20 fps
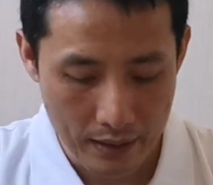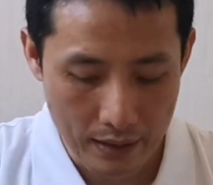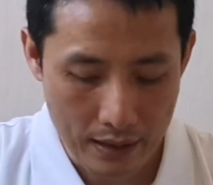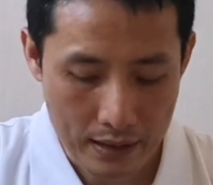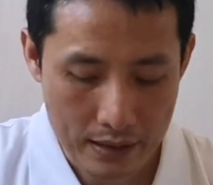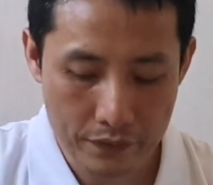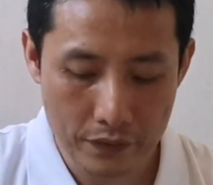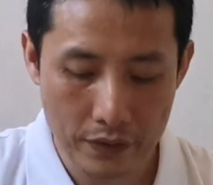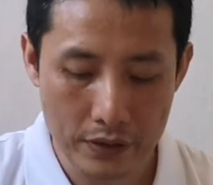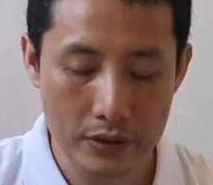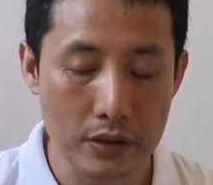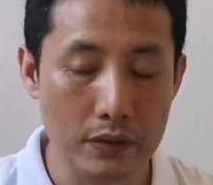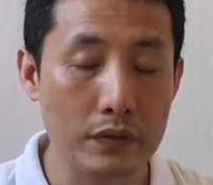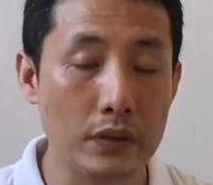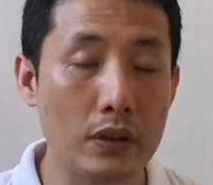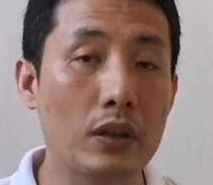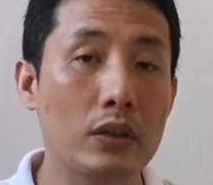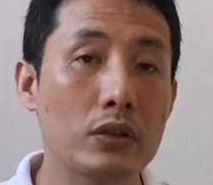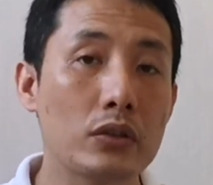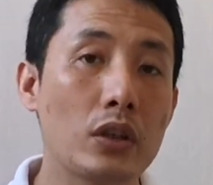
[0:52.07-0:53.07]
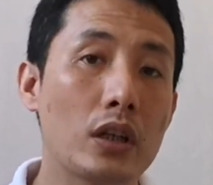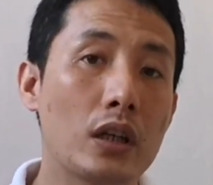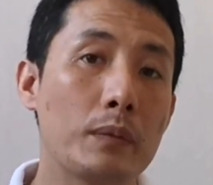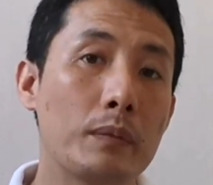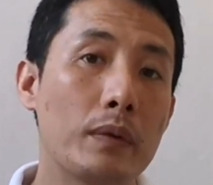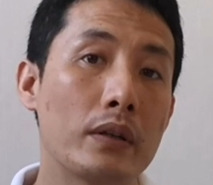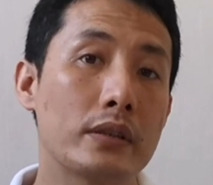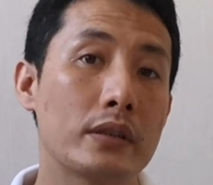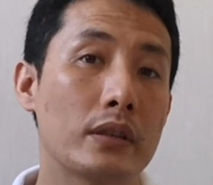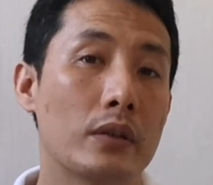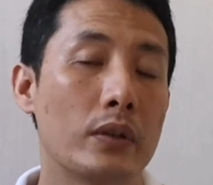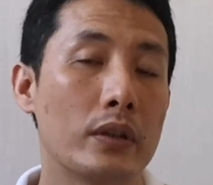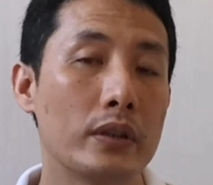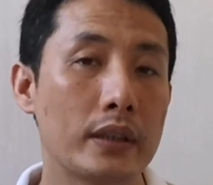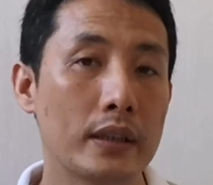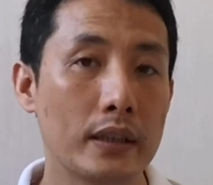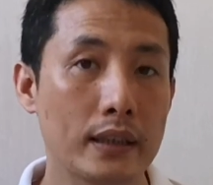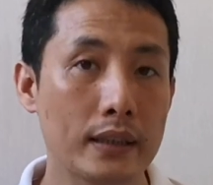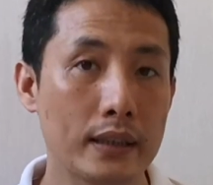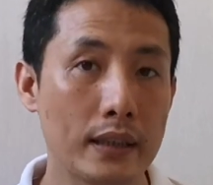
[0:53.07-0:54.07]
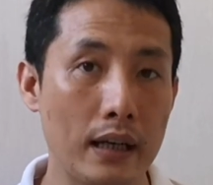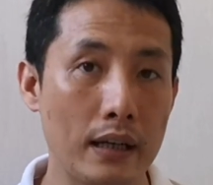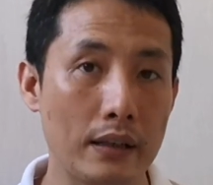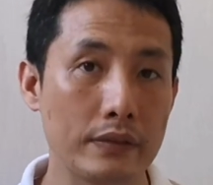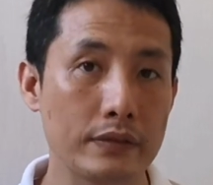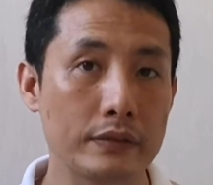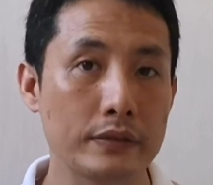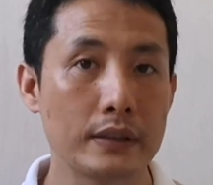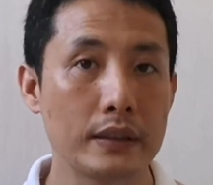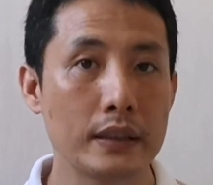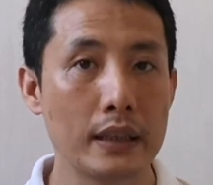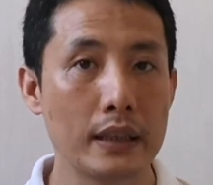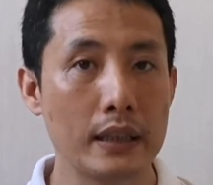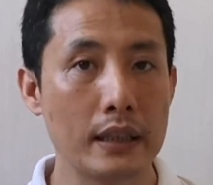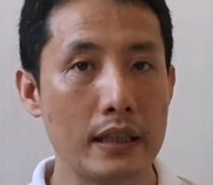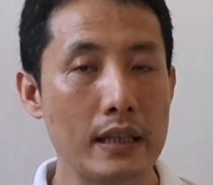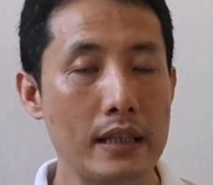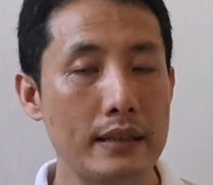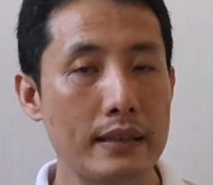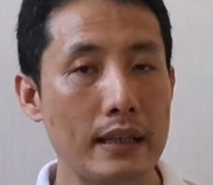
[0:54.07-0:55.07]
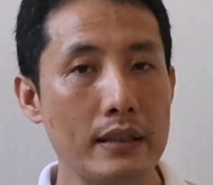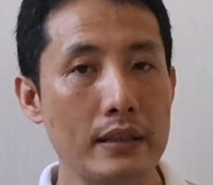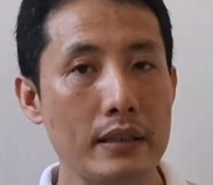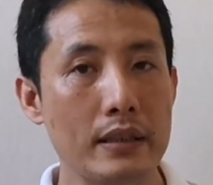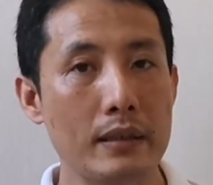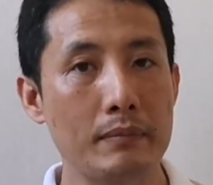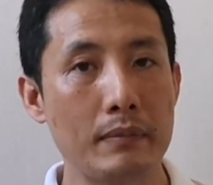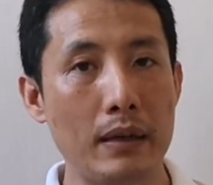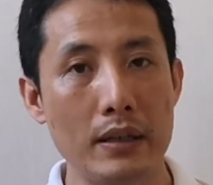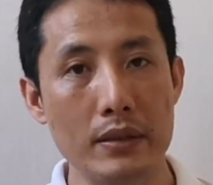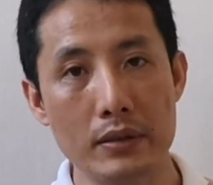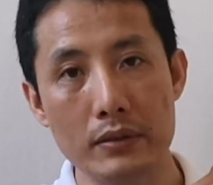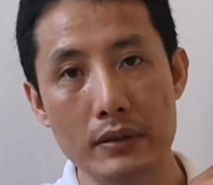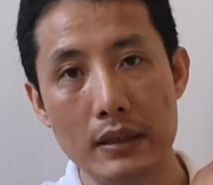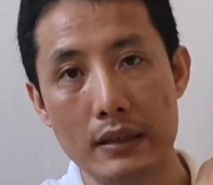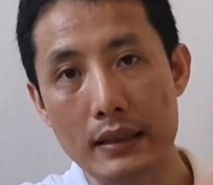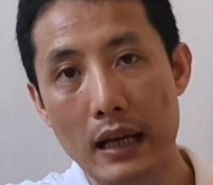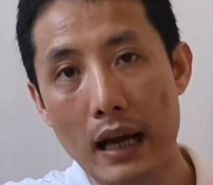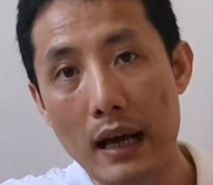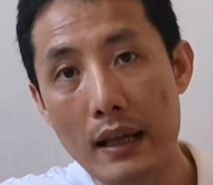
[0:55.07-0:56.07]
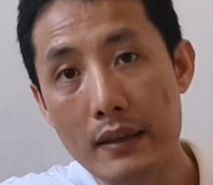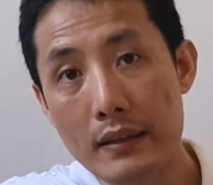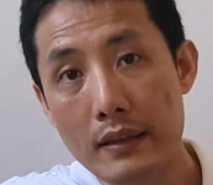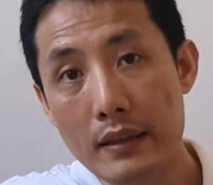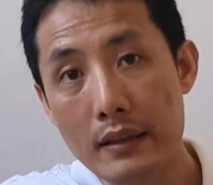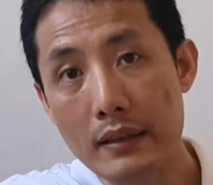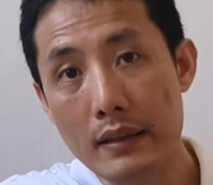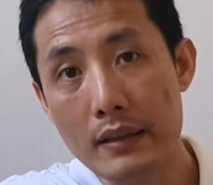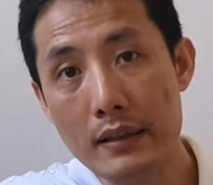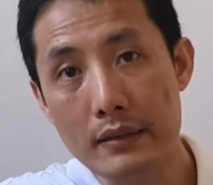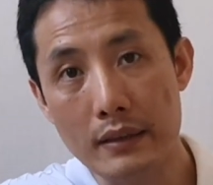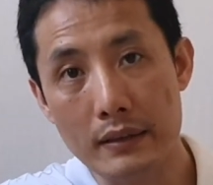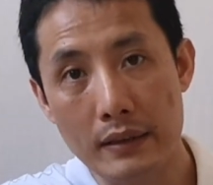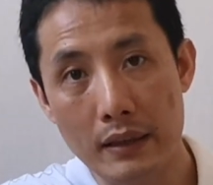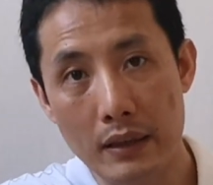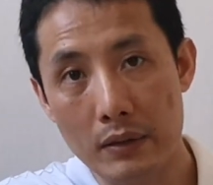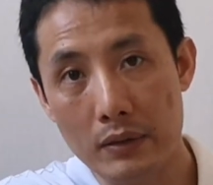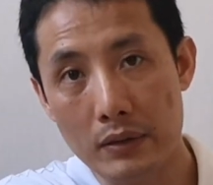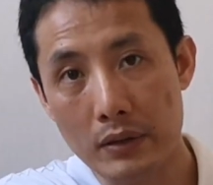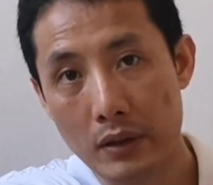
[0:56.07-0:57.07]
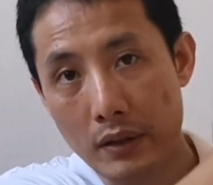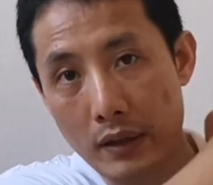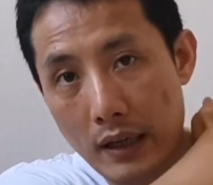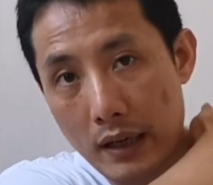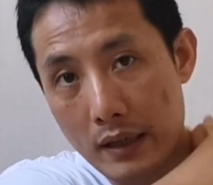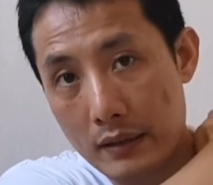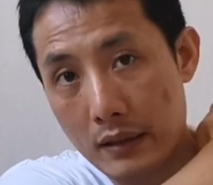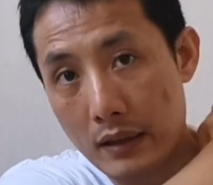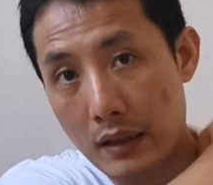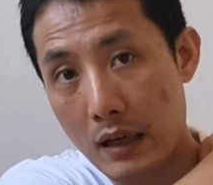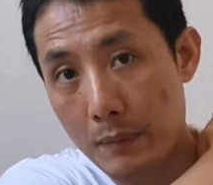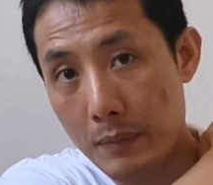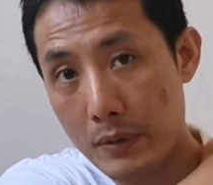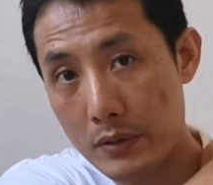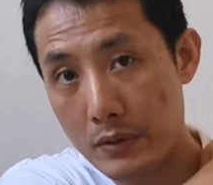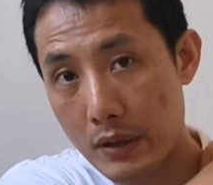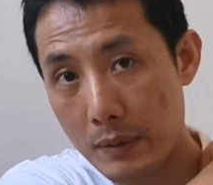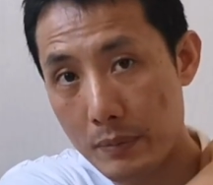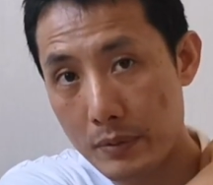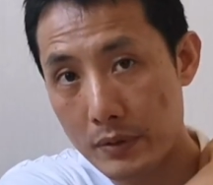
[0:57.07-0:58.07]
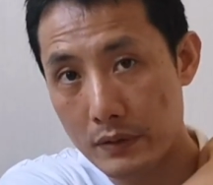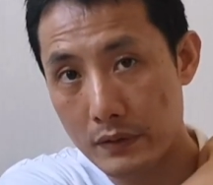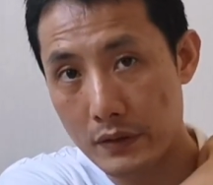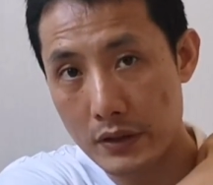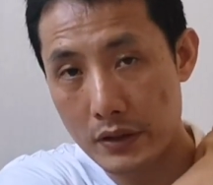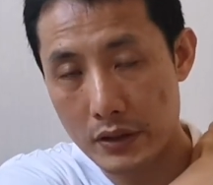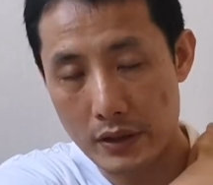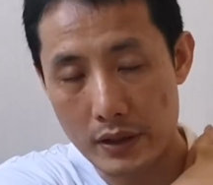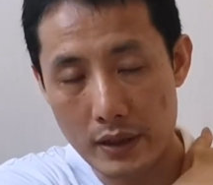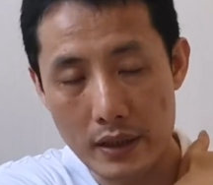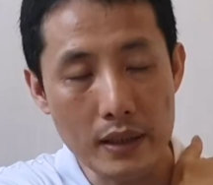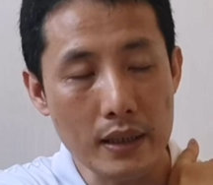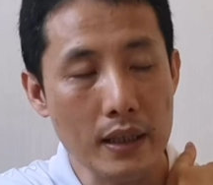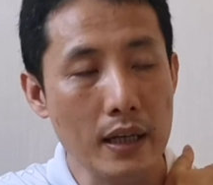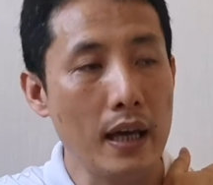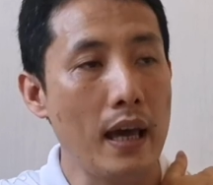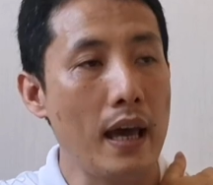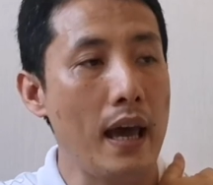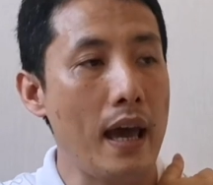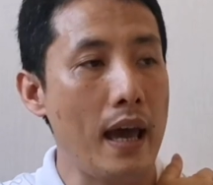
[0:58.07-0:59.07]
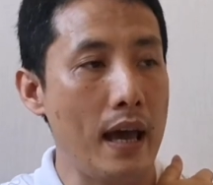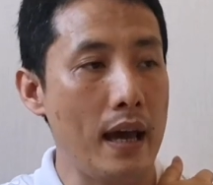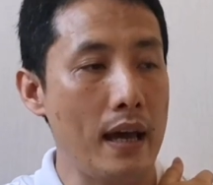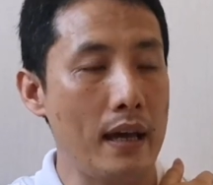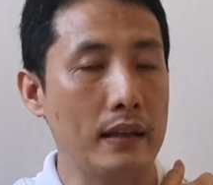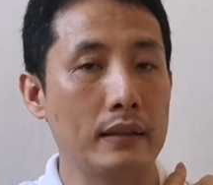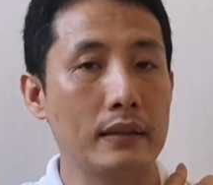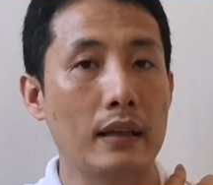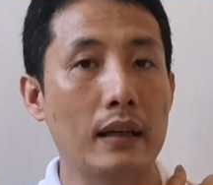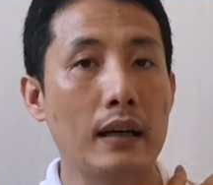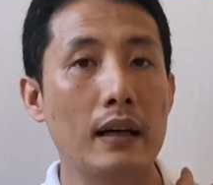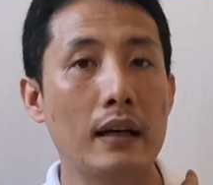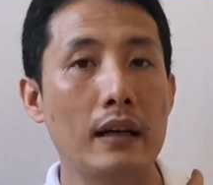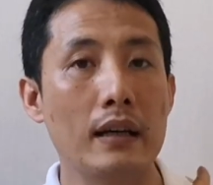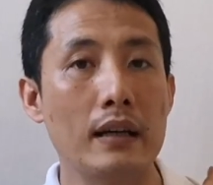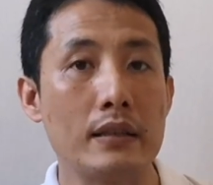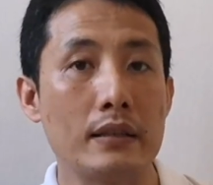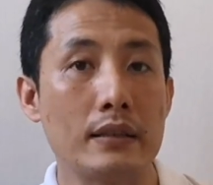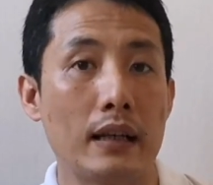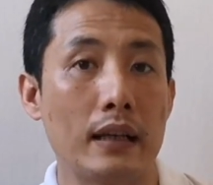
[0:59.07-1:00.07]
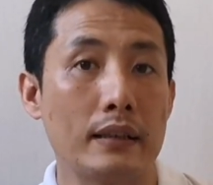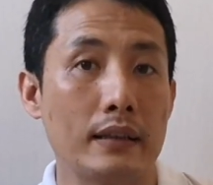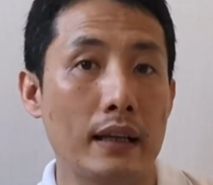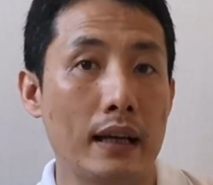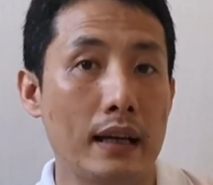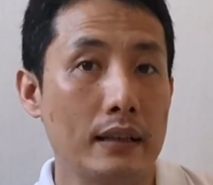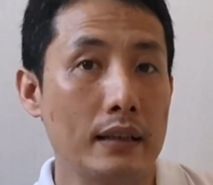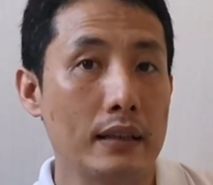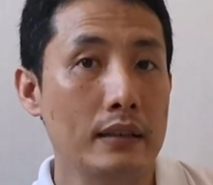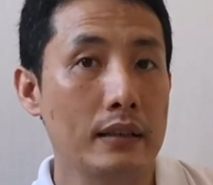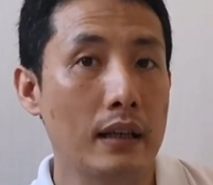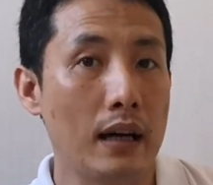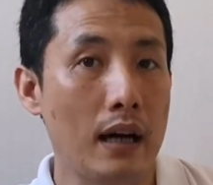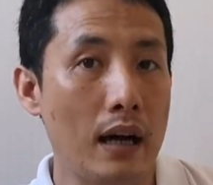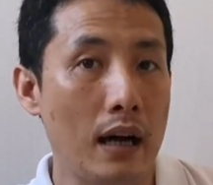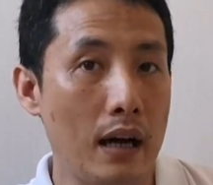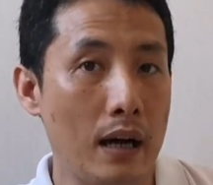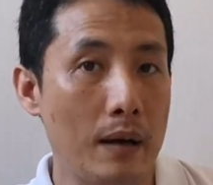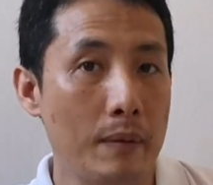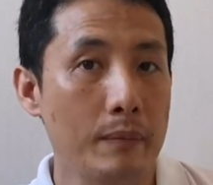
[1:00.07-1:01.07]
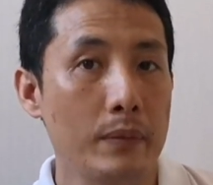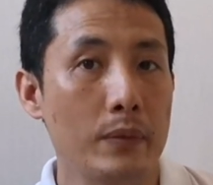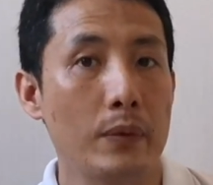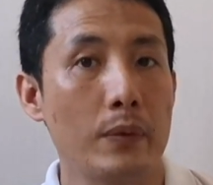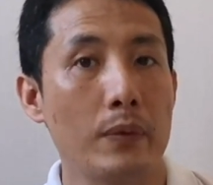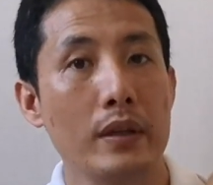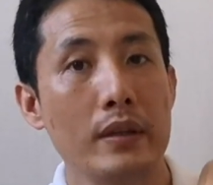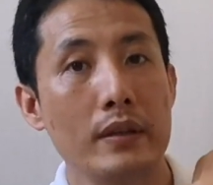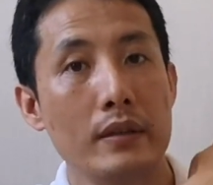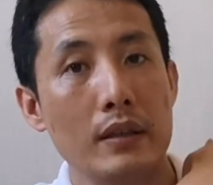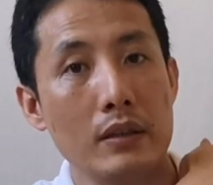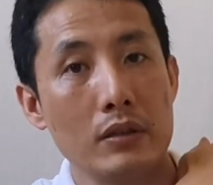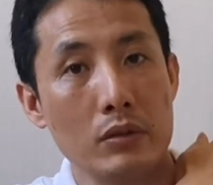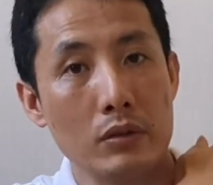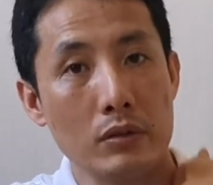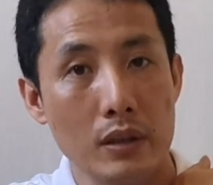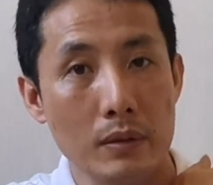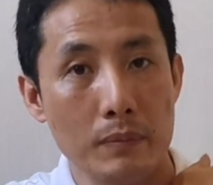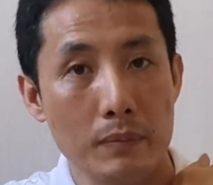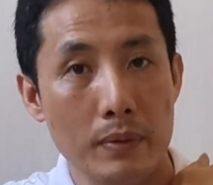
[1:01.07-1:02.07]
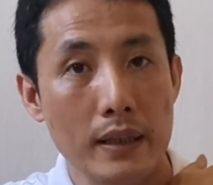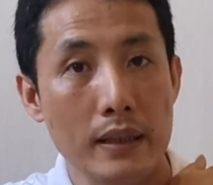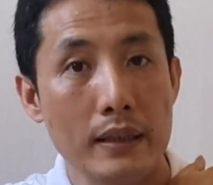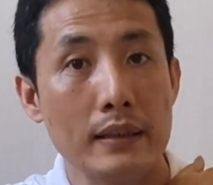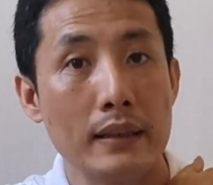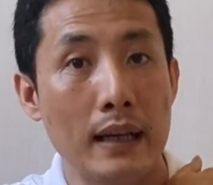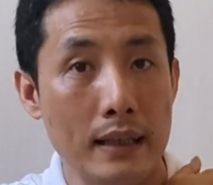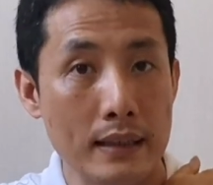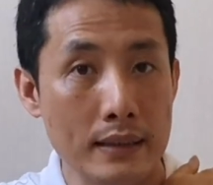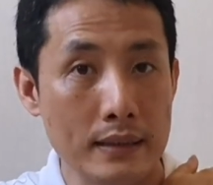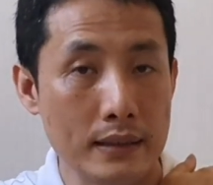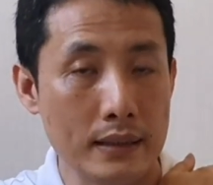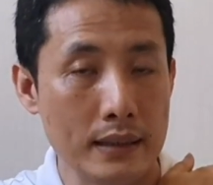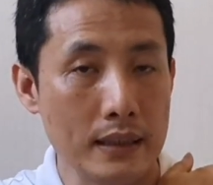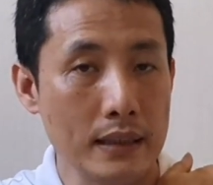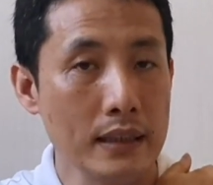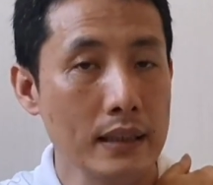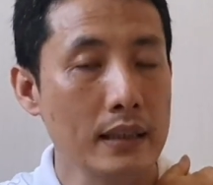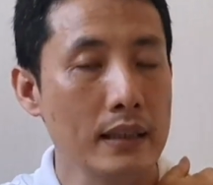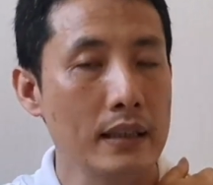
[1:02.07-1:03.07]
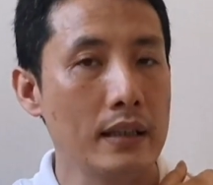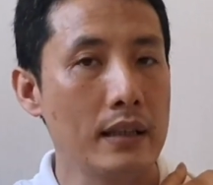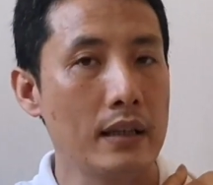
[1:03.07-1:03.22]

Let's first of all talk about the rotator cuff. It is actually a muscle that's underneath the deltoid and the upper traps over here, and it's connecting the arm with the shoulder blade nicely.